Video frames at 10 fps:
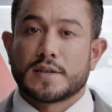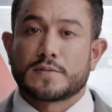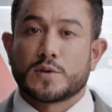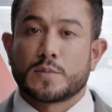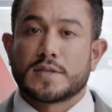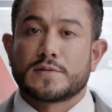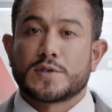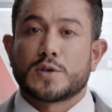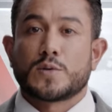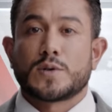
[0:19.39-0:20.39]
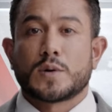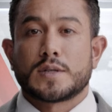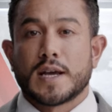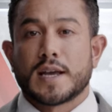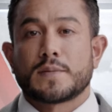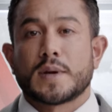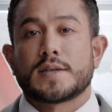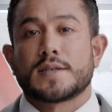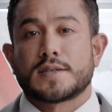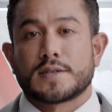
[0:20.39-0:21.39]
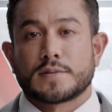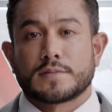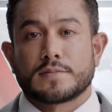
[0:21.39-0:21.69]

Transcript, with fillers: informative news on a daily basis.